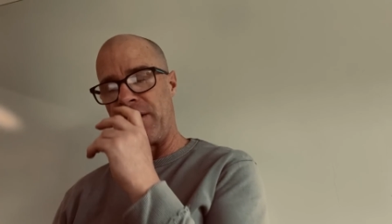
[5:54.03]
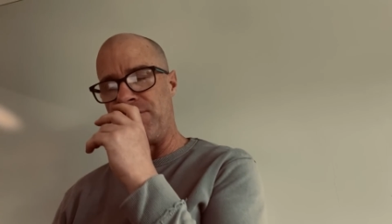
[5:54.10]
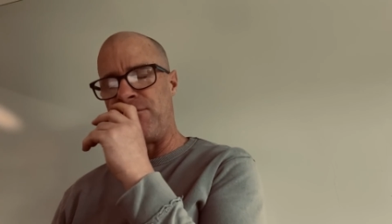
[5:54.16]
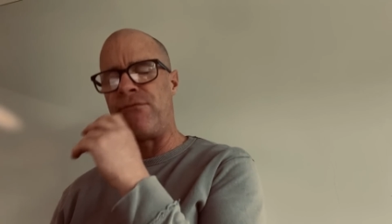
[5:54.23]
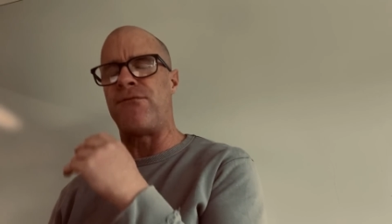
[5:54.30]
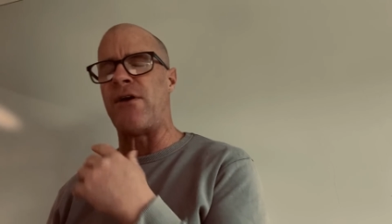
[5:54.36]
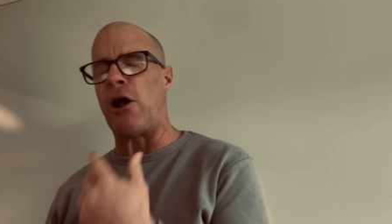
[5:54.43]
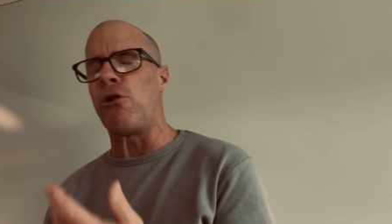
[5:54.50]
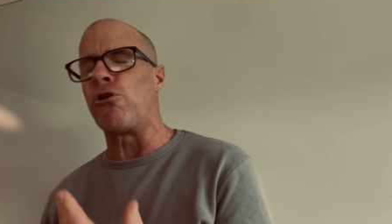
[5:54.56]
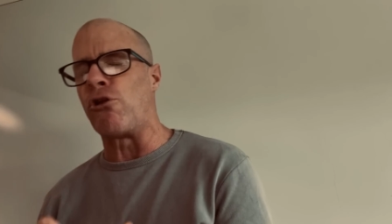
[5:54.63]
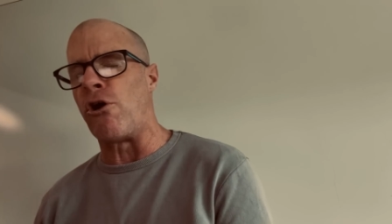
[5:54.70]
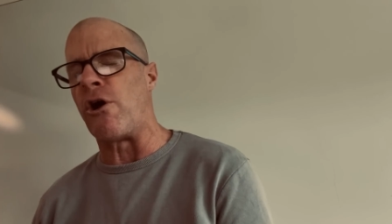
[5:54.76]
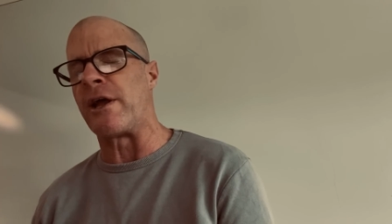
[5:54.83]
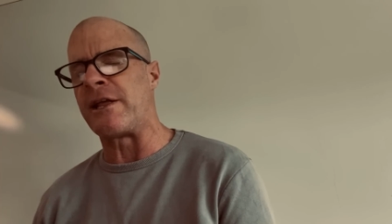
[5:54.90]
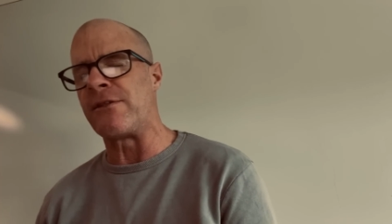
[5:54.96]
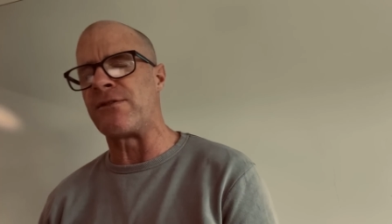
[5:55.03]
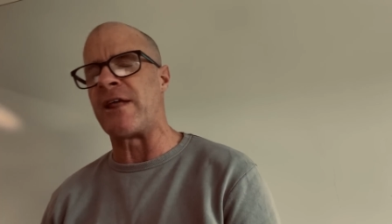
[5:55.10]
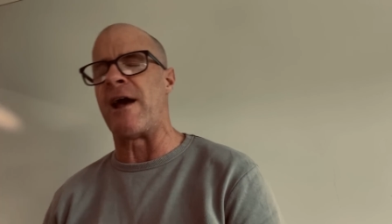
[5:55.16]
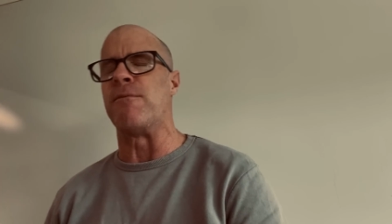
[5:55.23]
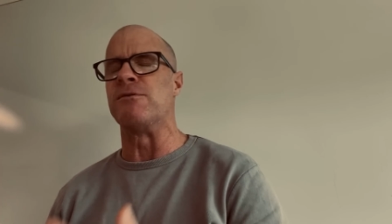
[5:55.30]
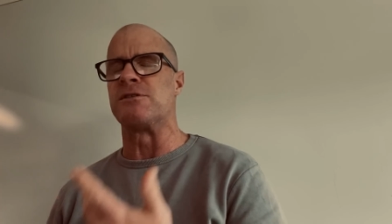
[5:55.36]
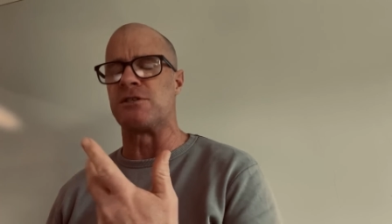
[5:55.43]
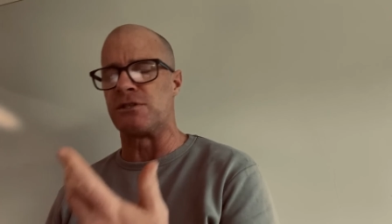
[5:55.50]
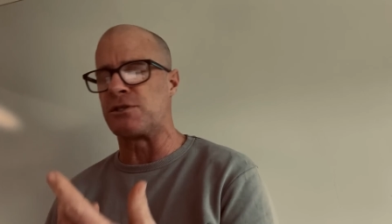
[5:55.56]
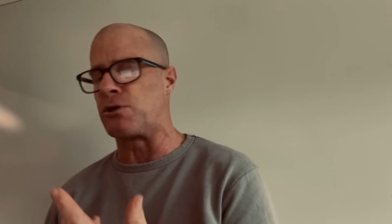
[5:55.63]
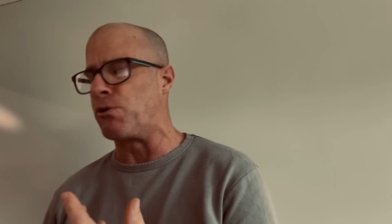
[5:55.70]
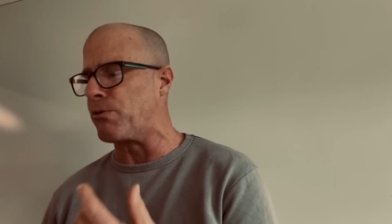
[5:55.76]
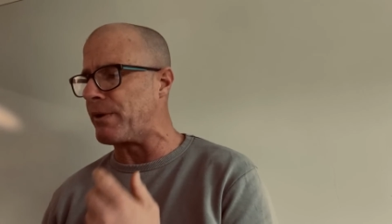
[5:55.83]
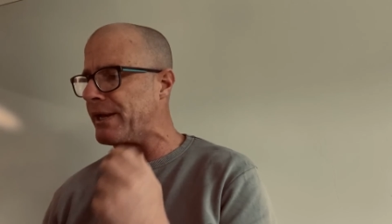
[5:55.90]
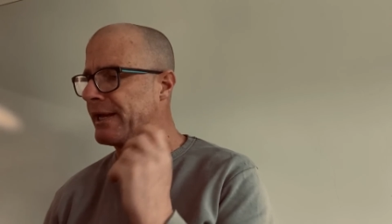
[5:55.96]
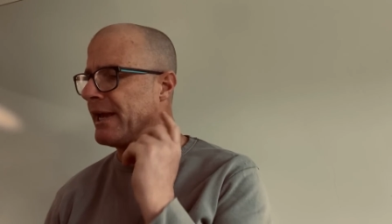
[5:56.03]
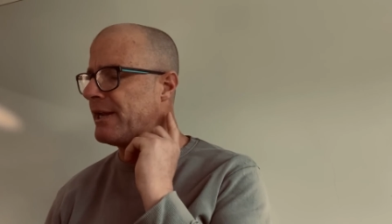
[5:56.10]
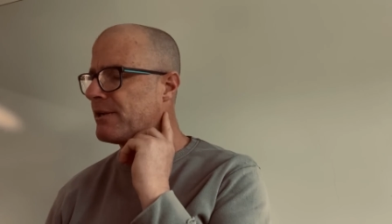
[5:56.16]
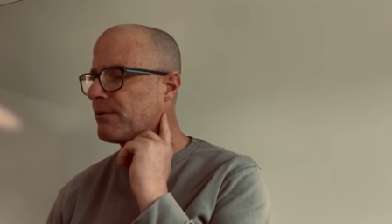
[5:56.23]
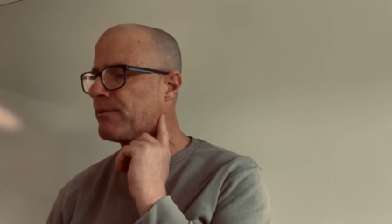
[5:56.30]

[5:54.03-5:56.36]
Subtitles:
felt like that was the scoring end.